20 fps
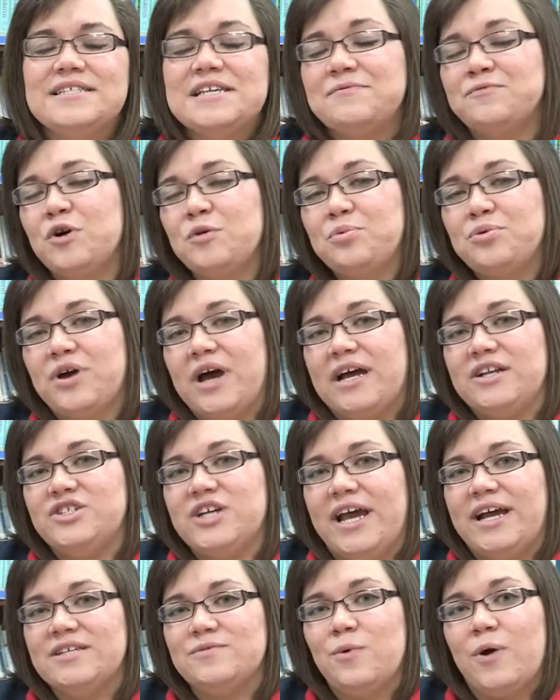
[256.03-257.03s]
several
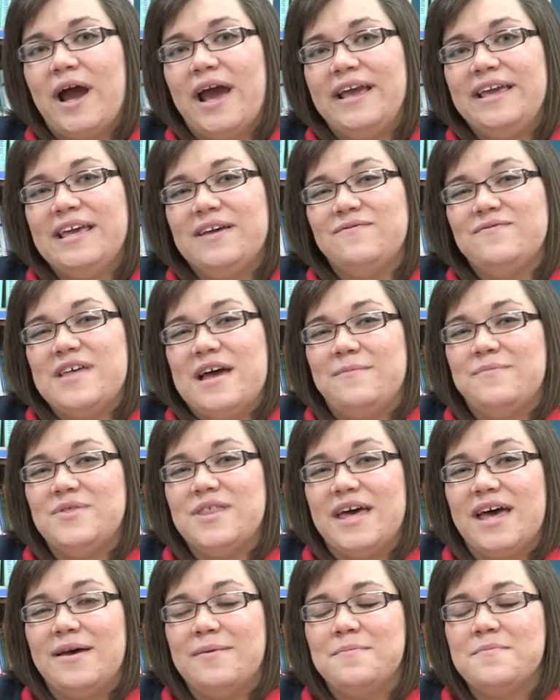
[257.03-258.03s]
projects where I give them
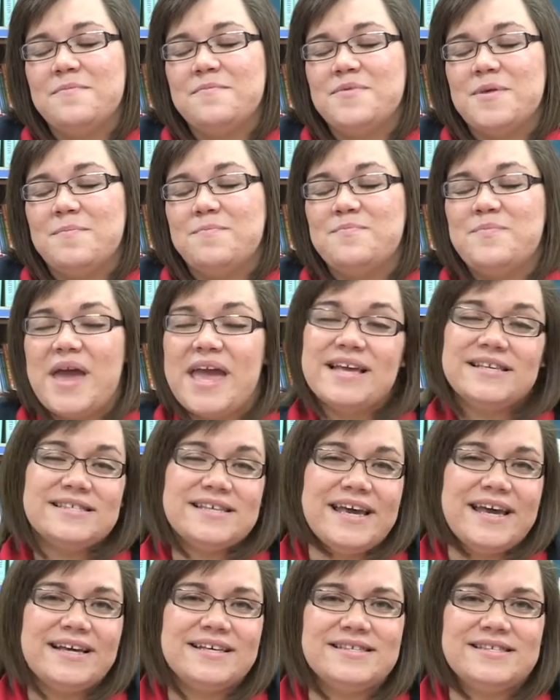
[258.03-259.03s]
the the
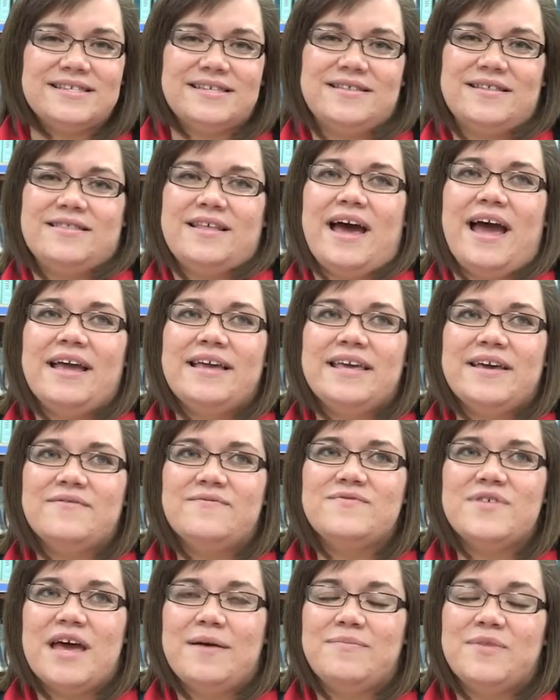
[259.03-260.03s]
basics. I
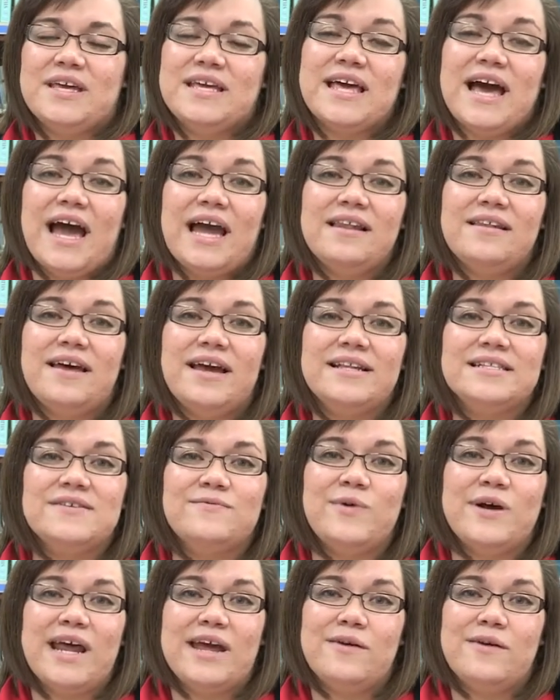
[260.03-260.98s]
give them the guidelines of what